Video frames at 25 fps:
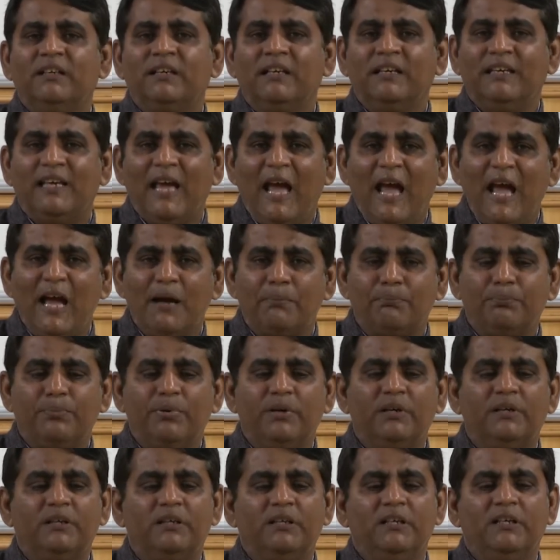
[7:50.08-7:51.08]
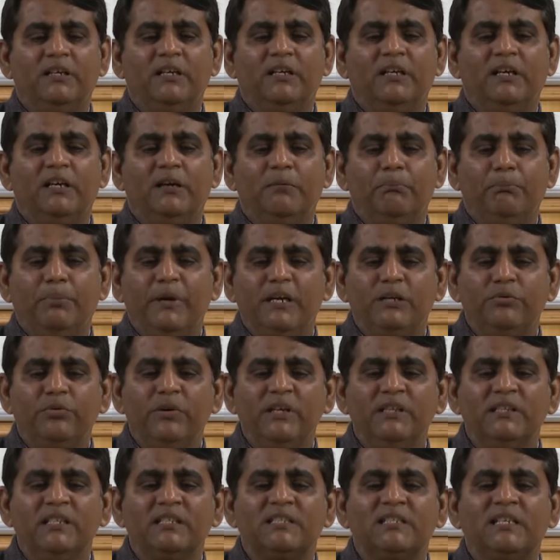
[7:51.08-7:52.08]
gap
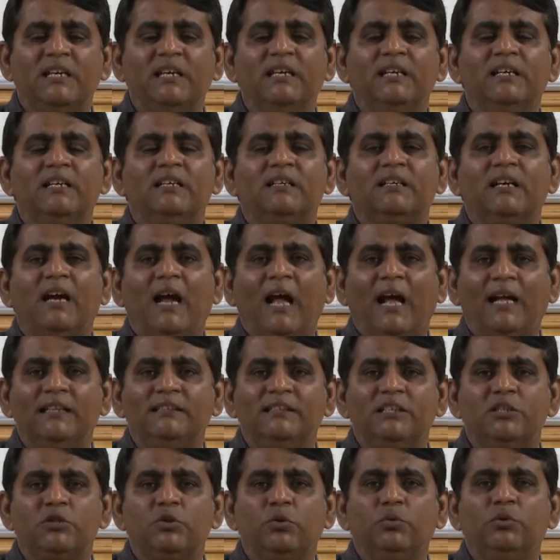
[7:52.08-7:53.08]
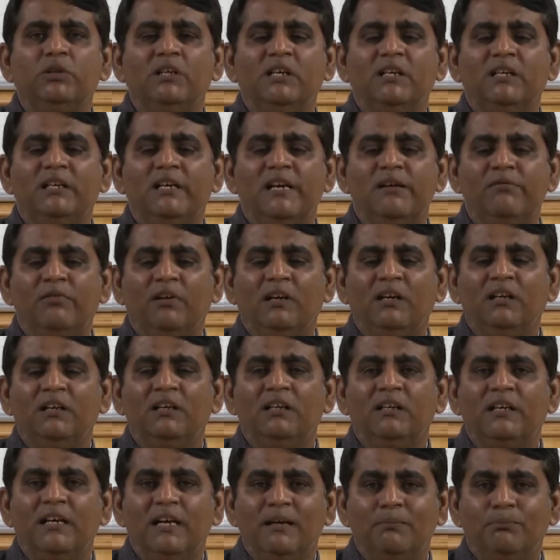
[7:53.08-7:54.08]
between the senior and the junior level
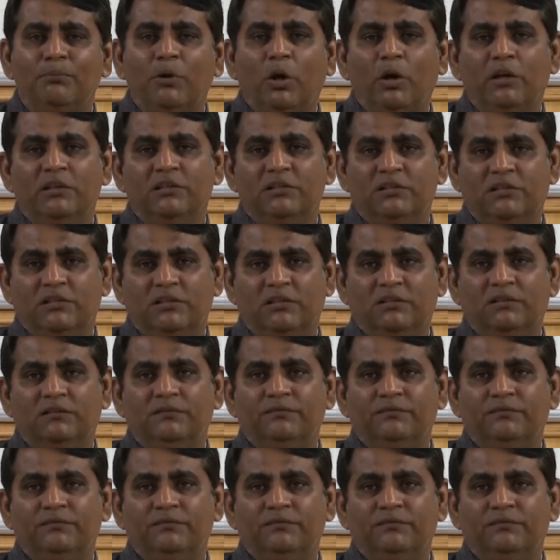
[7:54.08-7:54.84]
employees,